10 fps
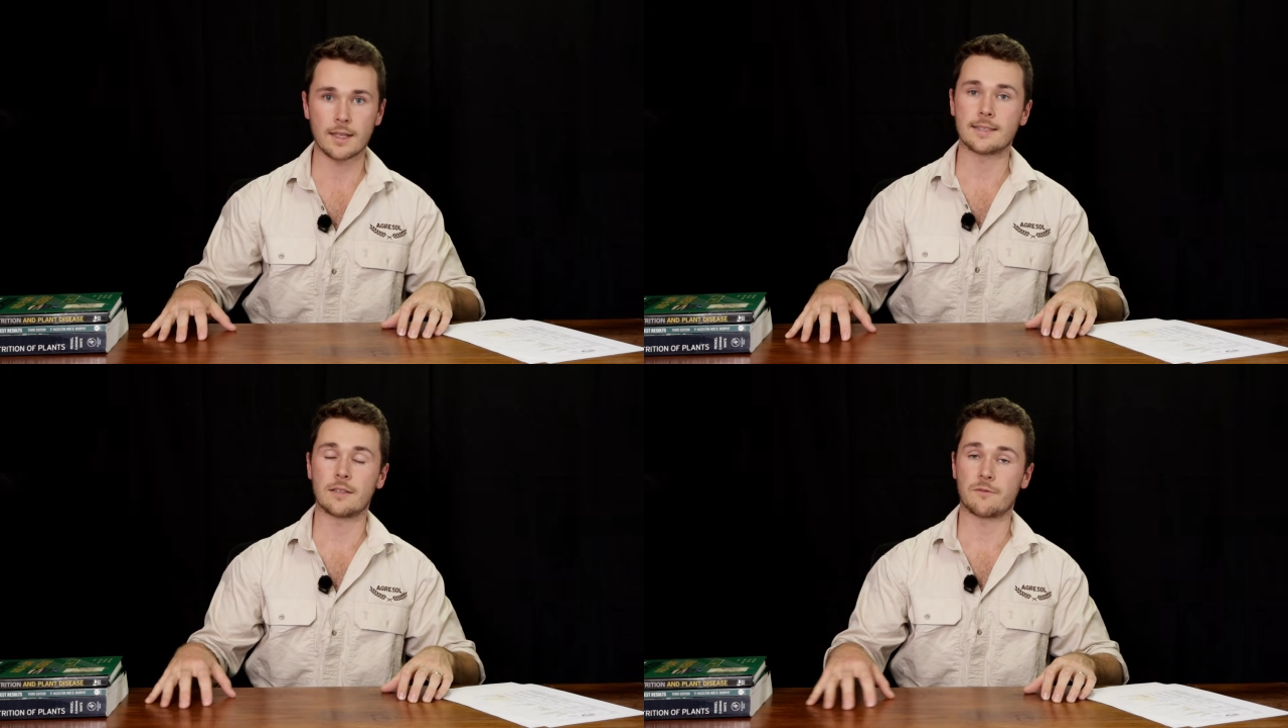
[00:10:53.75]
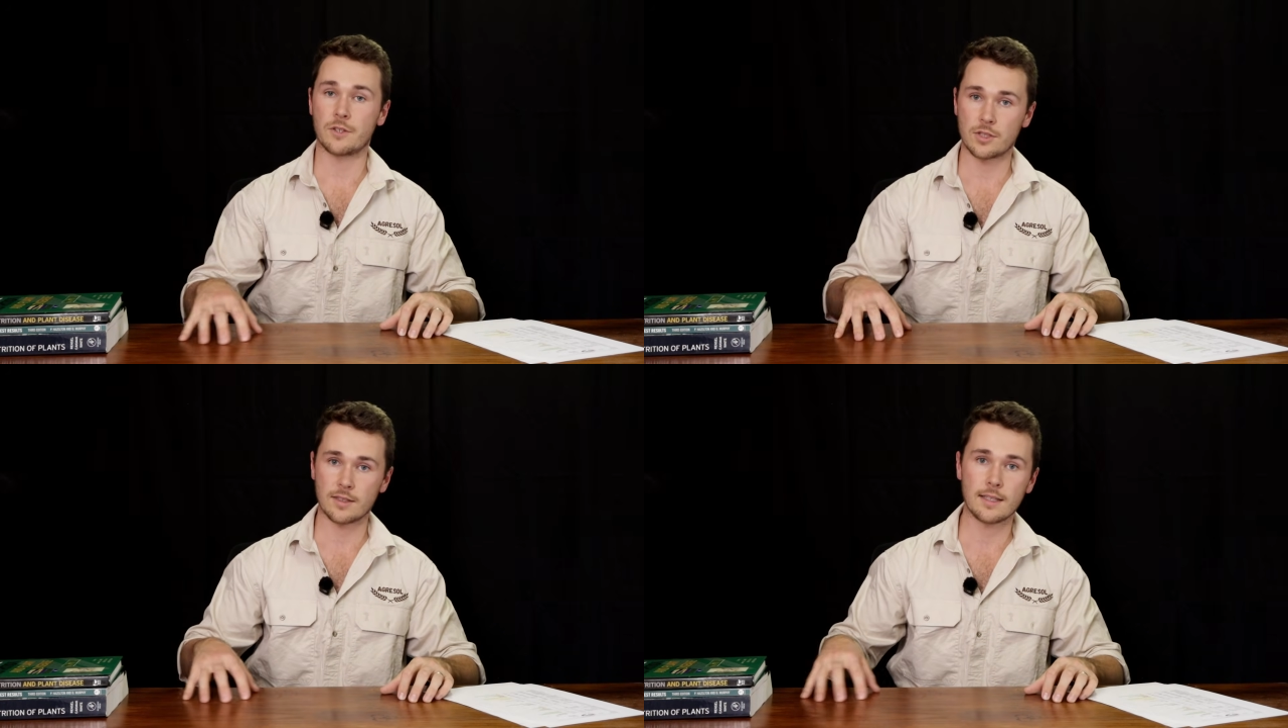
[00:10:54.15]
and
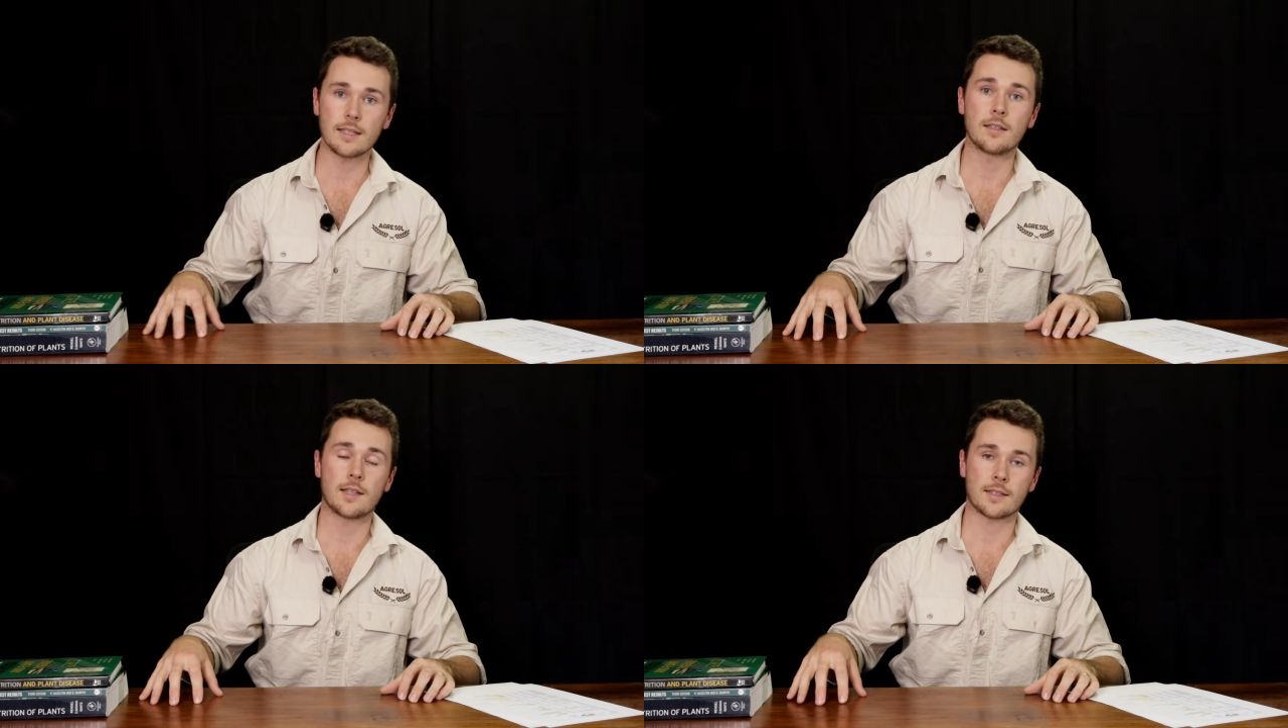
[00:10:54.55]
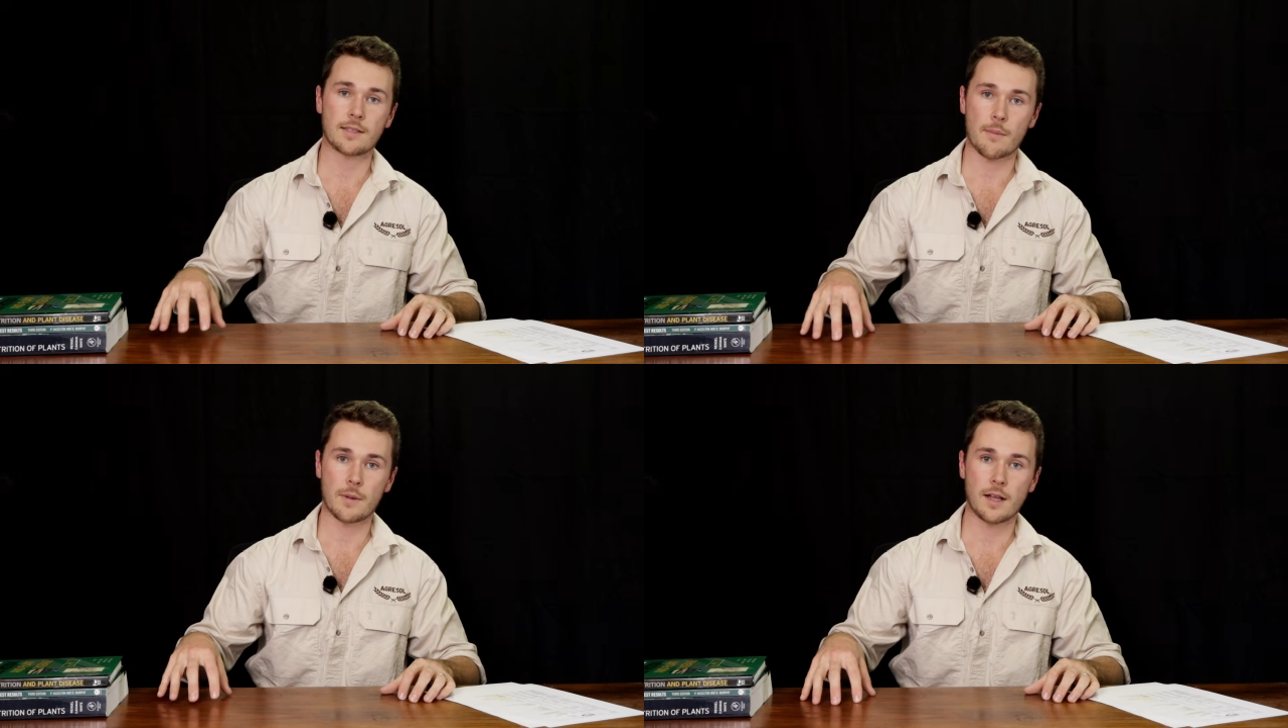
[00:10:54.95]
sufficient in our
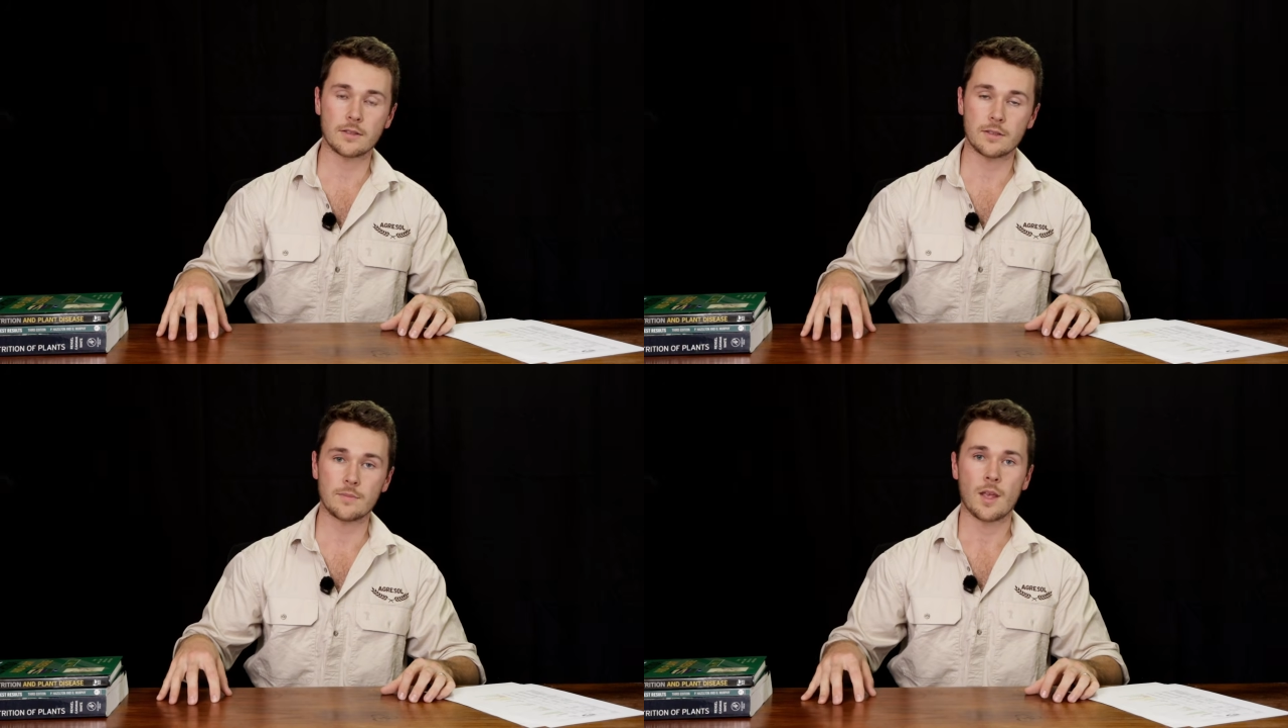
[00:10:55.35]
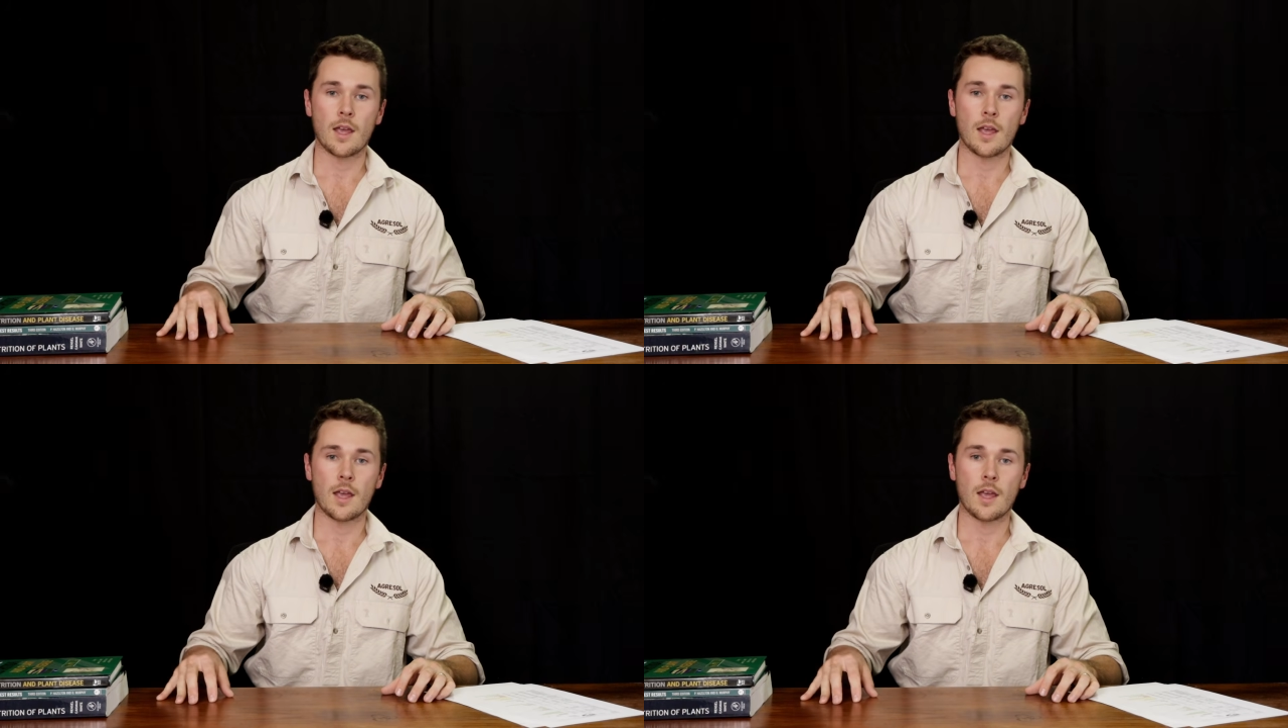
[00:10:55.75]
SAP analysis,